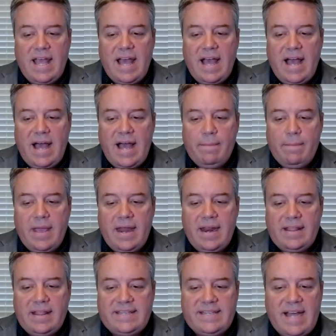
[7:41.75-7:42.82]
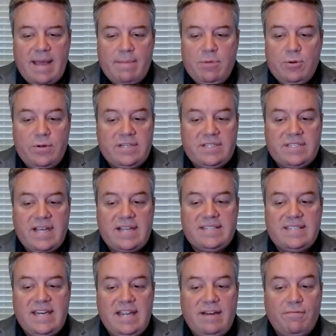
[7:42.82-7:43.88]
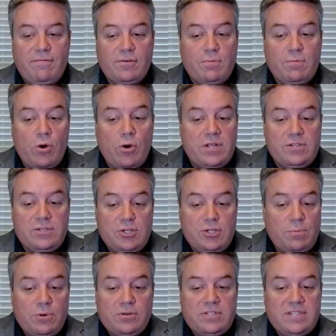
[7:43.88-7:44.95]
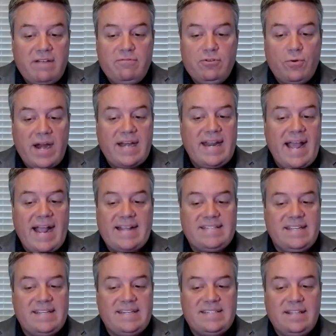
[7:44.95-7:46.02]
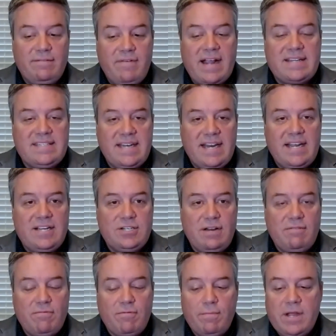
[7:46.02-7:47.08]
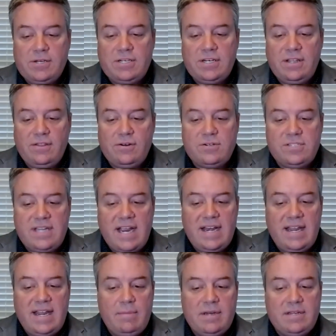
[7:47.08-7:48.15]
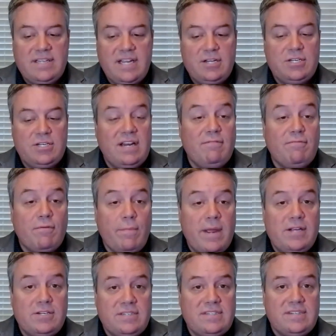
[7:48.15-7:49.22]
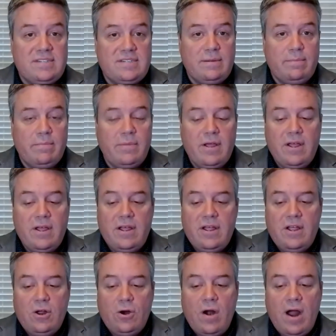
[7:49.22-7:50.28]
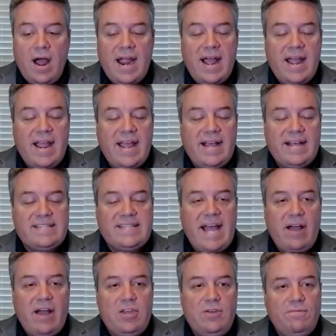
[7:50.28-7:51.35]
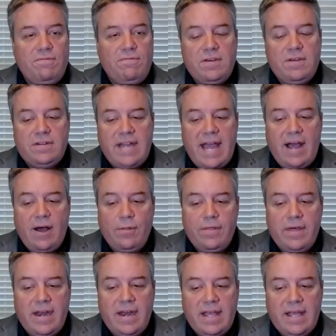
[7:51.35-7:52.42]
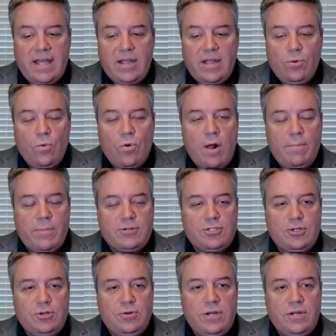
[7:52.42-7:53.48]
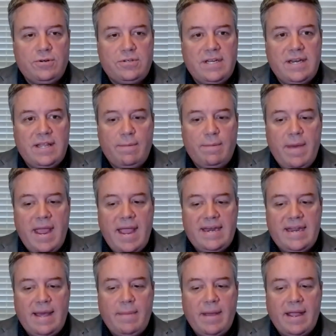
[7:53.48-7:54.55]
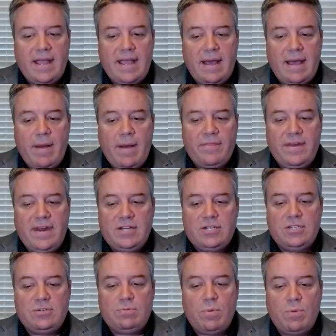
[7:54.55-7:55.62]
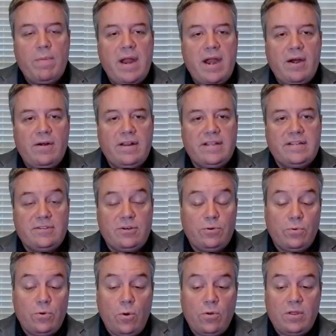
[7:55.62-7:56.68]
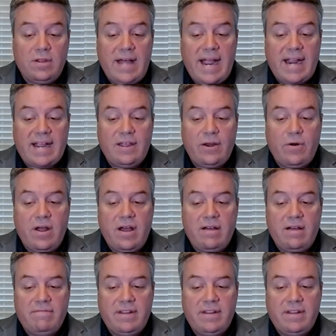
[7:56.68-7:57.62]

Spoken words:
And at the time, you had discussed the need for more consumers to have direct access to the vaccination information in their state immunization information system, or IIS. How do you feel now that we're almost 2 years into the pandemic about the nation's preparedness or the lack thereof?